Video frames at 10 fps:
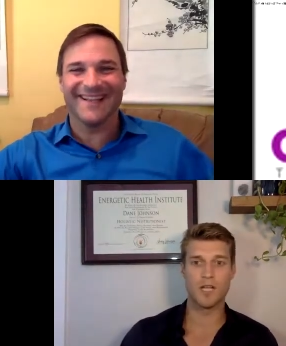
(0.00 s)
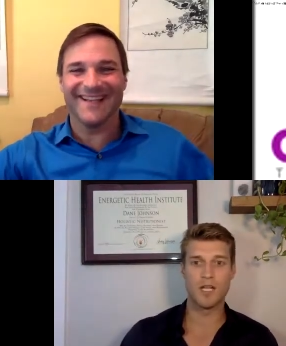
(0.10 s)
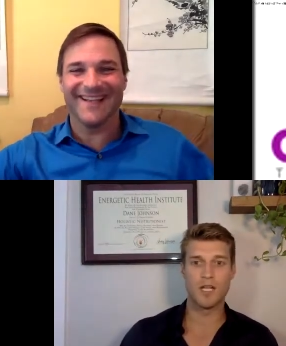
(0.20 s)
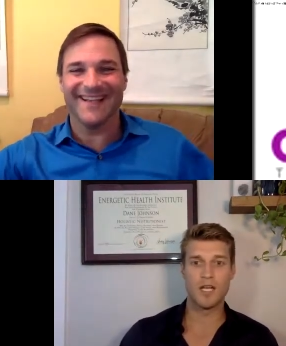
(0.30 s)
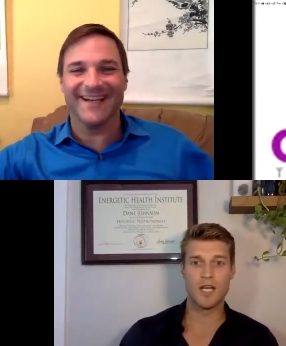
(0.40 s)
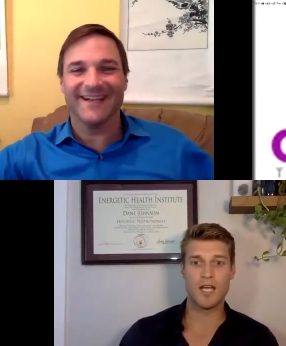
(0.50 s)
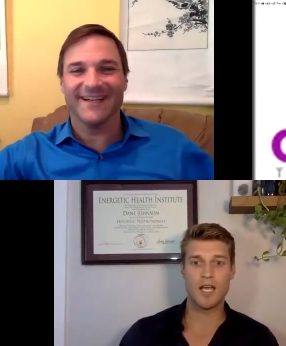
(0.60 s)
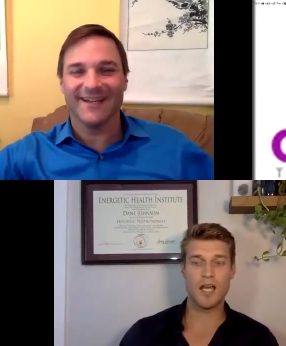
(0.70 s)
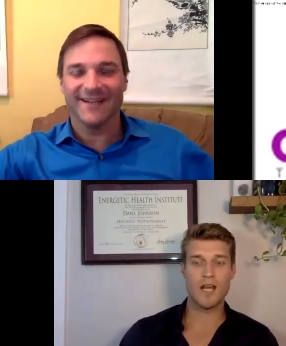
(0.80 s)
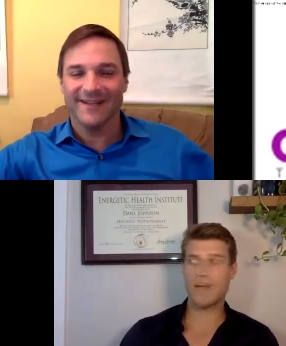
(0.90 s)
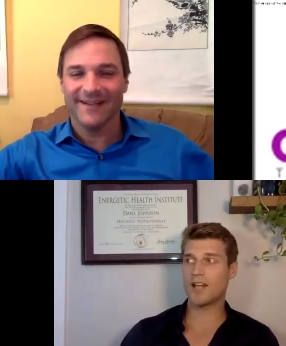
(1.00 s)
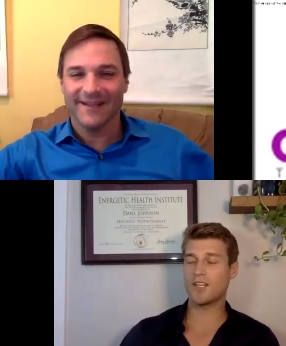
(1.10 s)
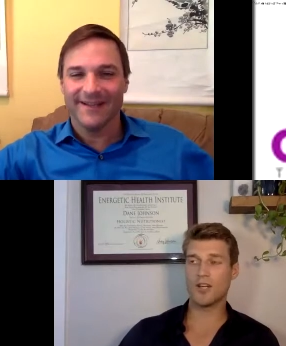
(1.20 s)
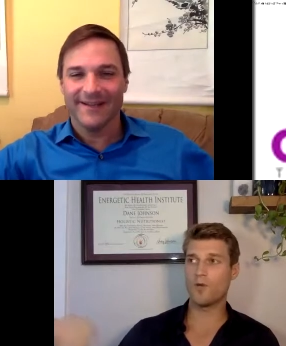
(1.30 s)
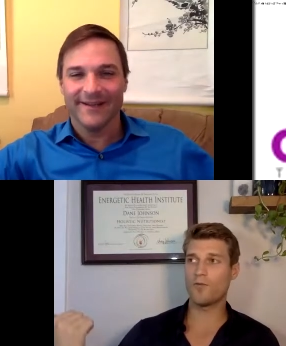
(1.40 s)
Speaker 1: Yeah and I've got,
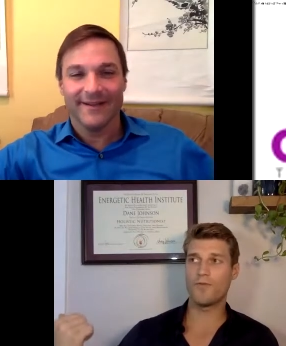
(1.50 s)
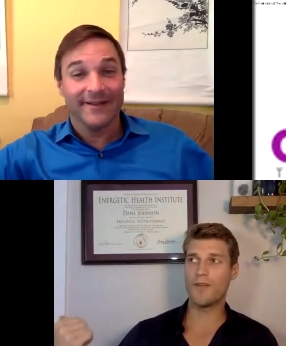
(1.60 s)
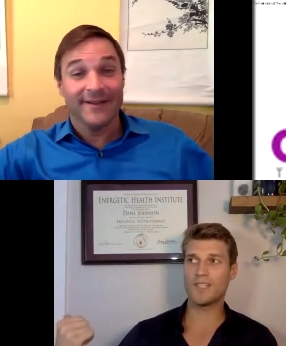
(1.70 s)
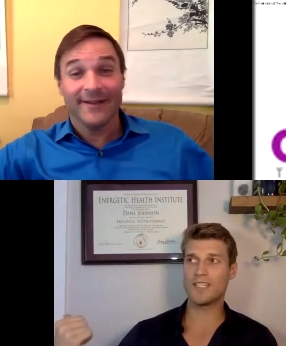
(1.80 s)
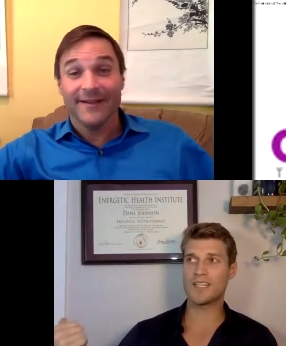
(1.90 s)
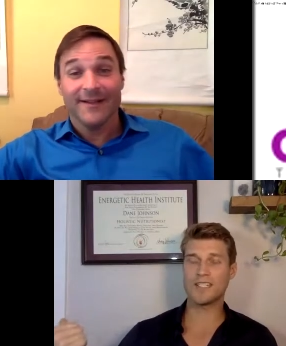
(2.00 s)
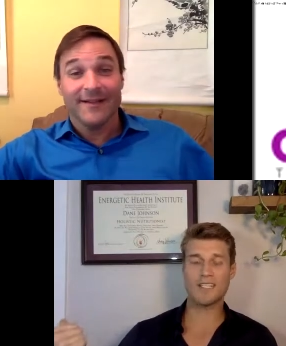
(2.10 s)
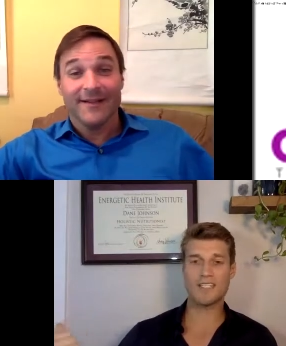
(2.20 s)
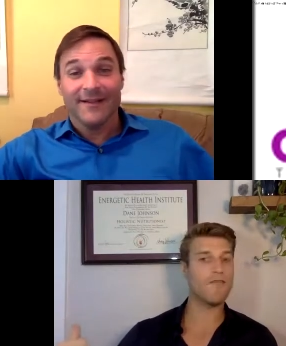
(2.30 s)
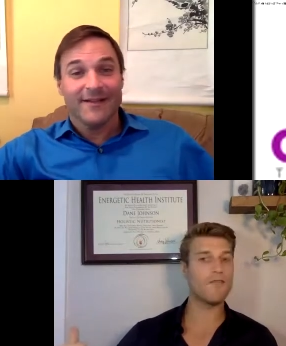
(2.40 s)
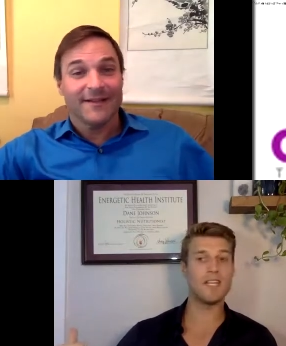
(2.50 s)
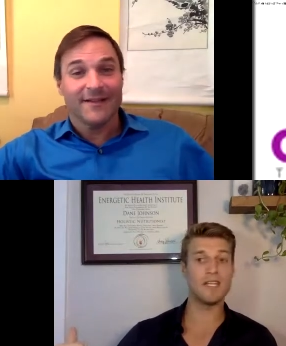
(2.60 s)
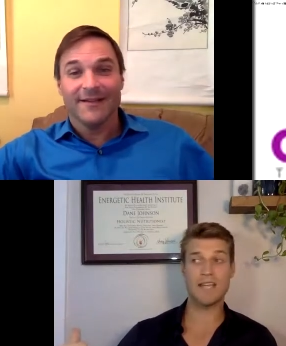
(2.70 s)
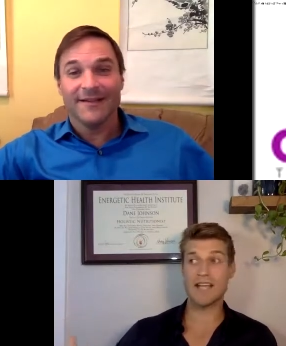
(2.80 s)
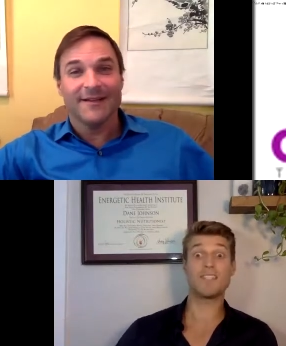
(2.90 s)
you know, 50, 60,
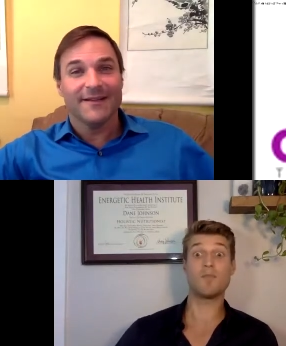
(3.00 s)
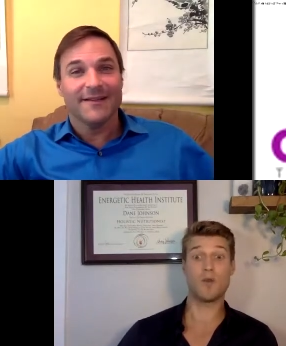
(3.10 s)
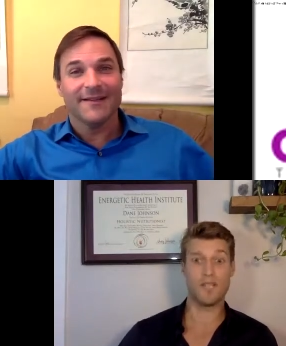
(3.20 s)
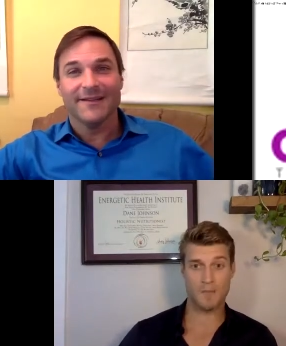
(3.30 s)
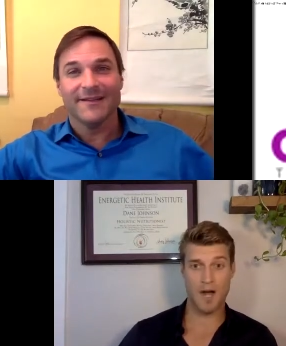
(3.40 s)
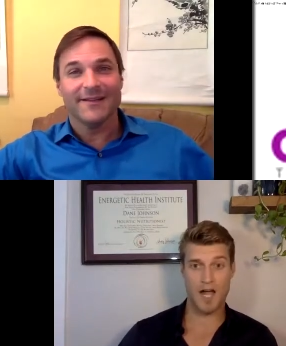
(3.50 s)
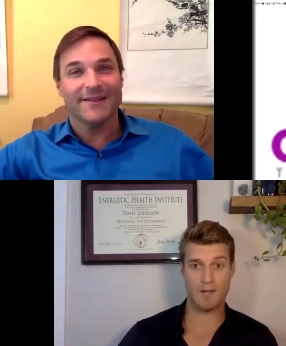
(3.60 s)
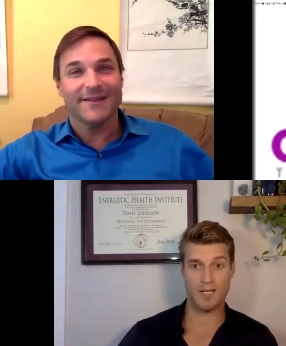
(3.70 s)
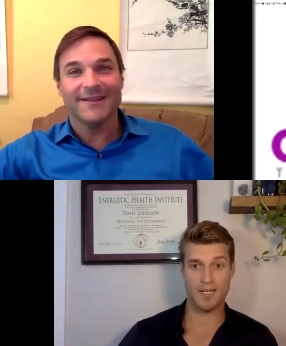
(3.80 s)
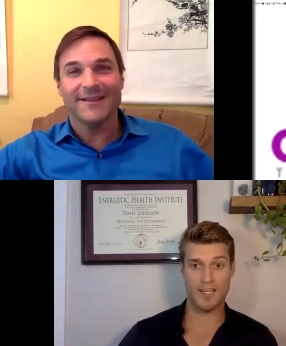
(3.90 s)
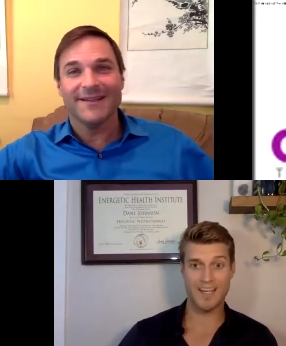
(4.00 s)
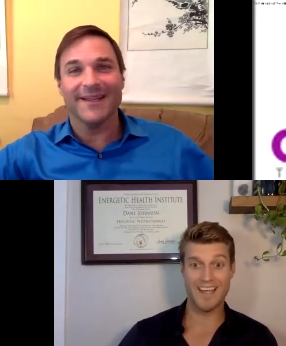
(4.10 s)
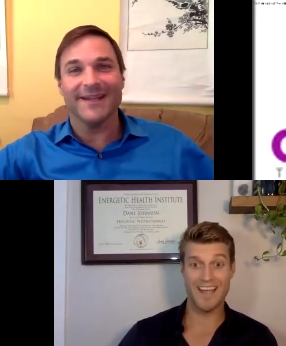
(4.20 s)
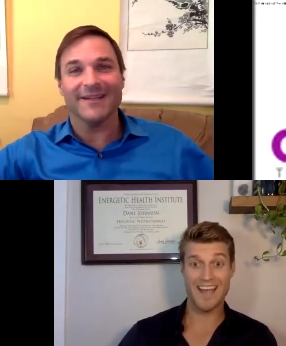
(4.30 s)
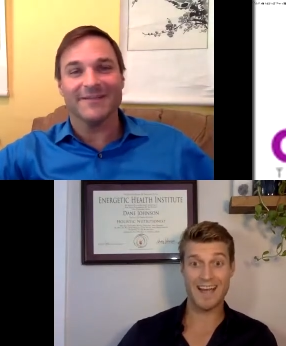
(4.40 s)
70 testimonies behind me.
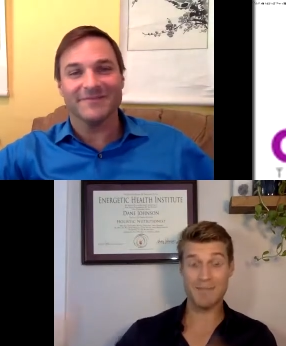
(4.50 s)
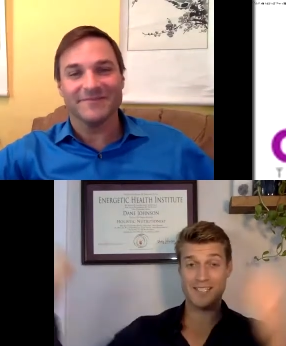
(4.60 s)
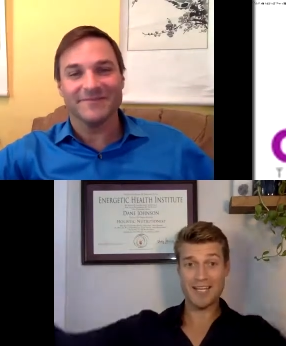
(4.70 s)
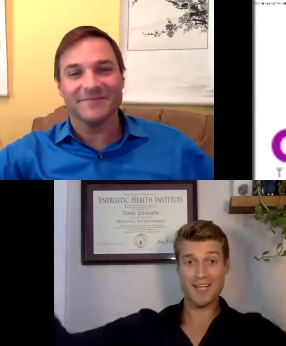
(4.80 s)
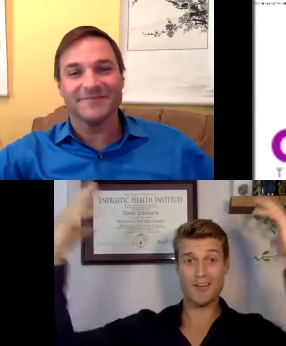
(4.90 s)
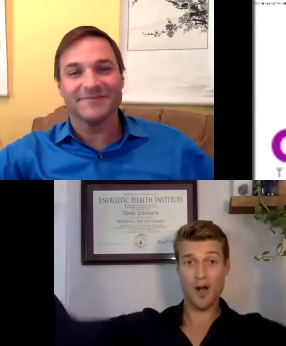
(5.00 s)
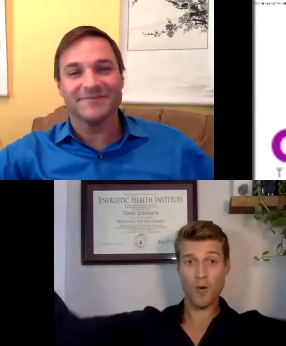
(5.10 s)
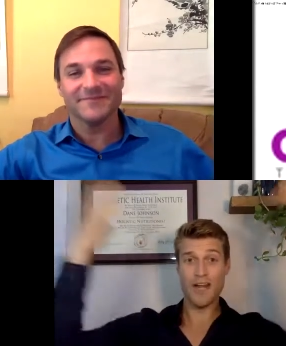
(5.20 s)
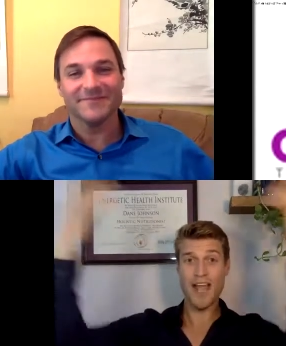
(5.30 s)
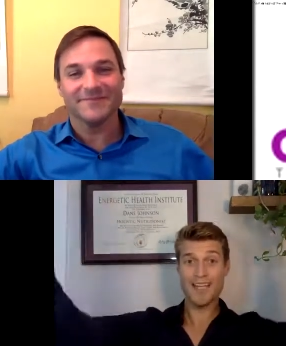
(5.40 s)
Yeah. And I'm sitting here going, it's